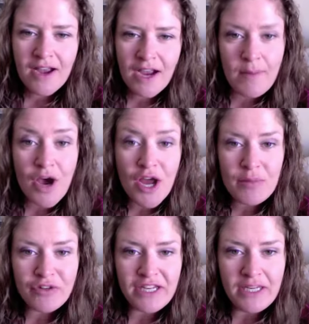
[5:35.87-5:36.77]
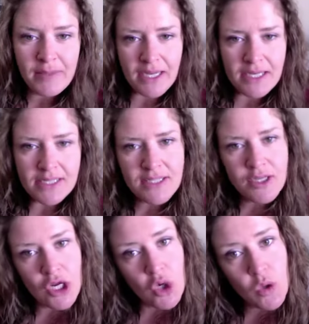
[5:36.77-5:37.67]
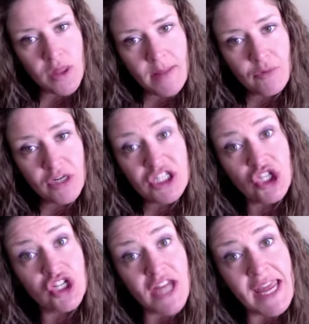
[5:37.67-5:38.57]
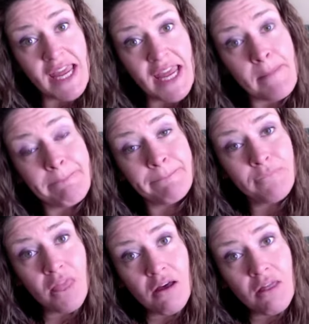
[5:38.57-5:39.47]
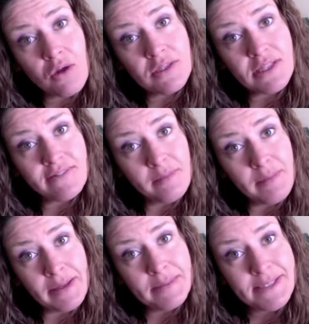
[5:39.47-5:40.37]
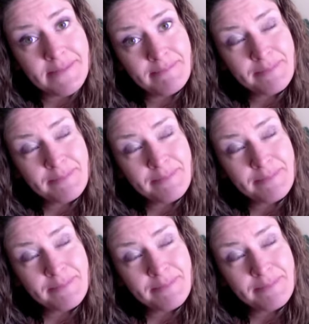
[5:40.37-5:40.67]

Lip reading: come on, Marie, because, you know, they print your name on those lovely bibs.